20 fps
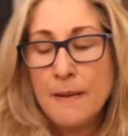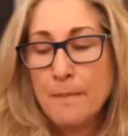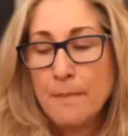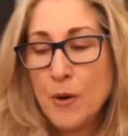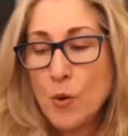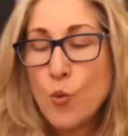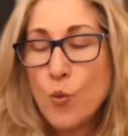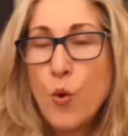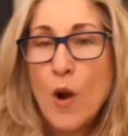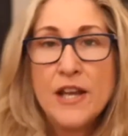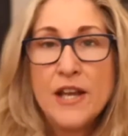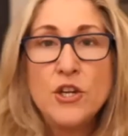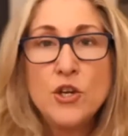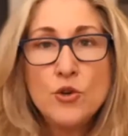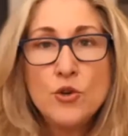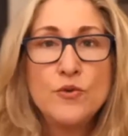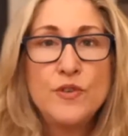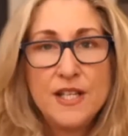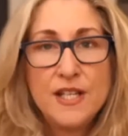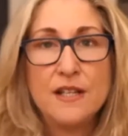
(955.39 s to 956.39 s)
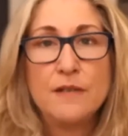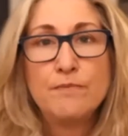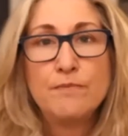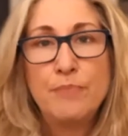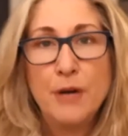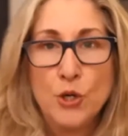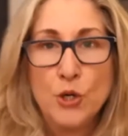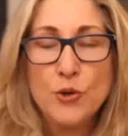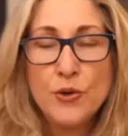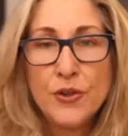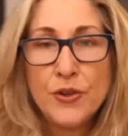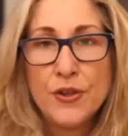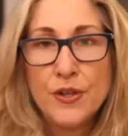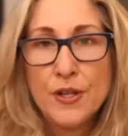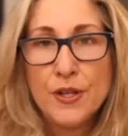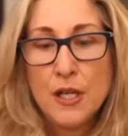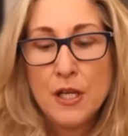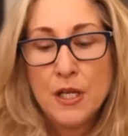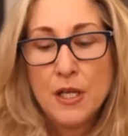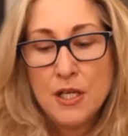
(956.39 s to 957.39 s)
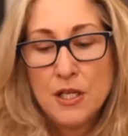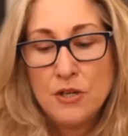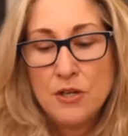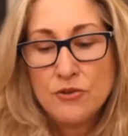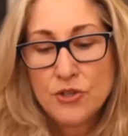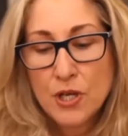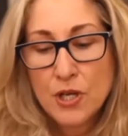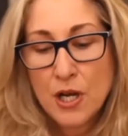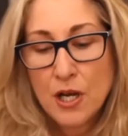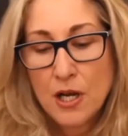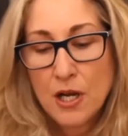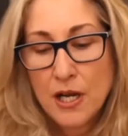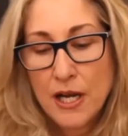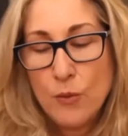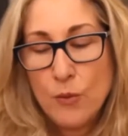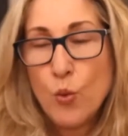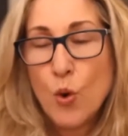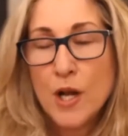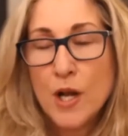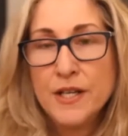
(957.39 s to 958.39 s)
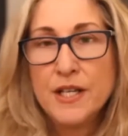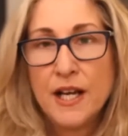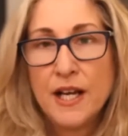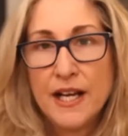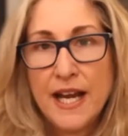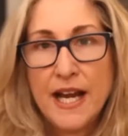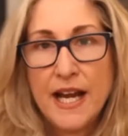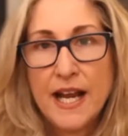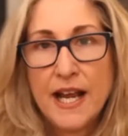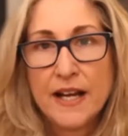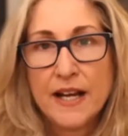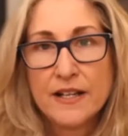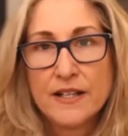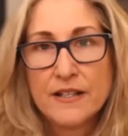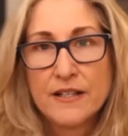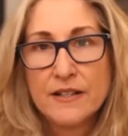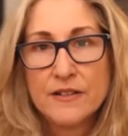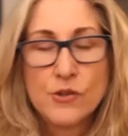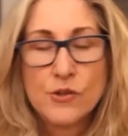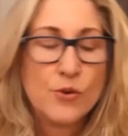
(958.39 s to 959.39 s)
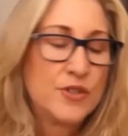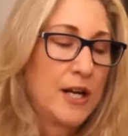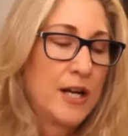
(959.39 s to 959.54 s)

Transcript: But when you did both, you saw a 1.8x. So it's like